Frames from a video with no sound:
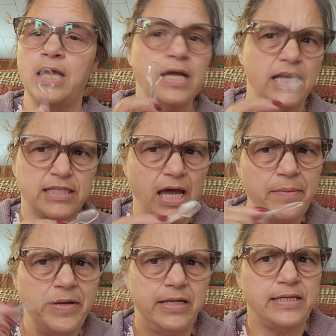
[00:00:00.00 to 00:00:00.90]
it's got to
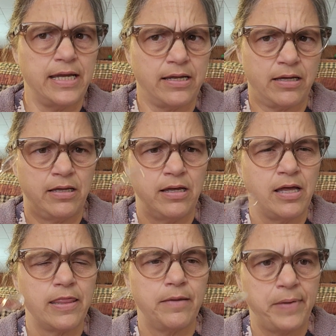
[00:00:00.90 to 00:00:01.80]
be to take
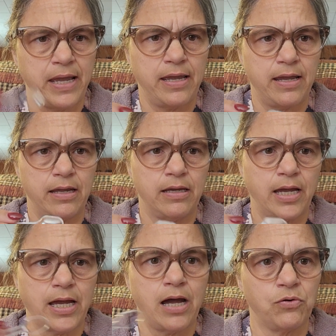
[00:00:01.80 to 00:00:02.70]
the paint
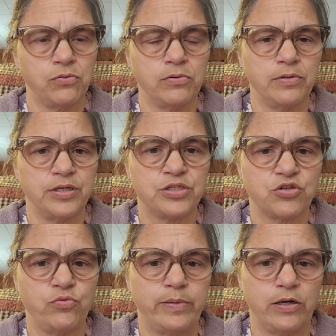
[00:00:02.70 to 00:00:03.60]
out and
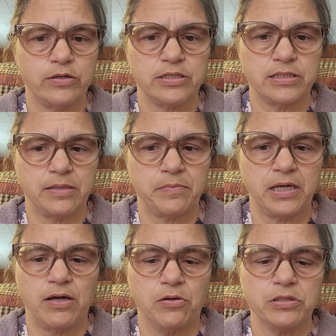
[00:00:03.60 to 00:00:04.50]
scoop it onto
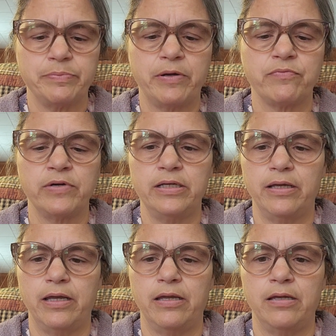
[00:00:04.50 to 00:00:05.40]
something else. But
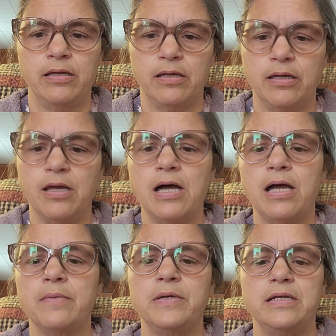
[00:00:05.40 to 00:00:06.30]
really,
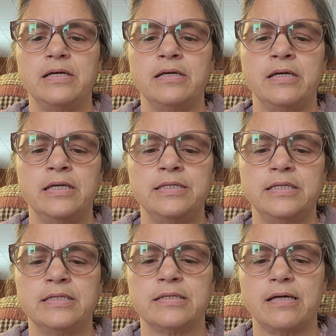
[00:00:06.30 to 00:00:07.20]
I mean, it's
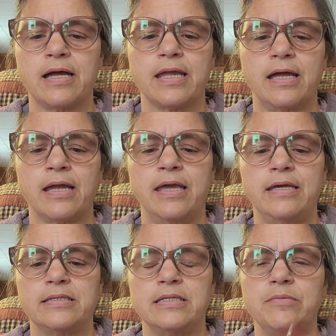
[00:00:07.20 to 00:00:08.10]
just, I
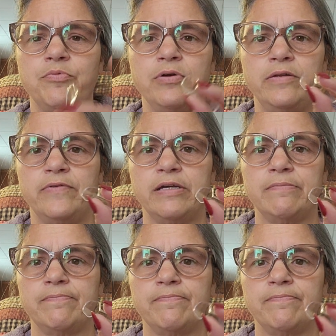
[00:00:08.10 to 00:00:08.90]
can't see the point of it.